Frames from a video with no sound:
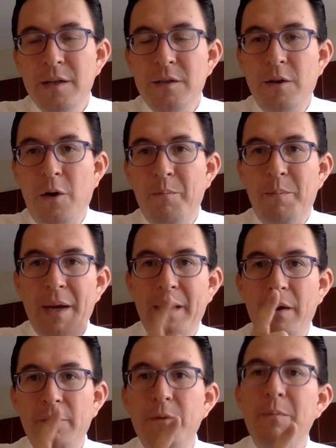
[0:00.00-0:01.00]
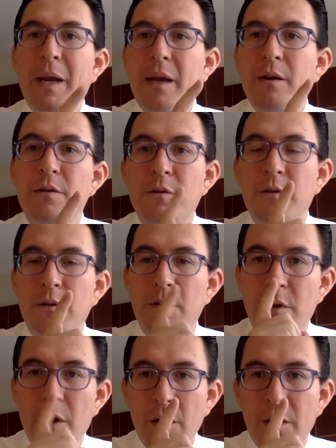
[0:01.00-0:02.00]
So be careful, because
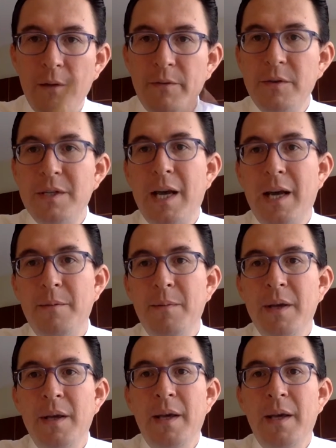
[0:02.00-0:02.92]
not all of the time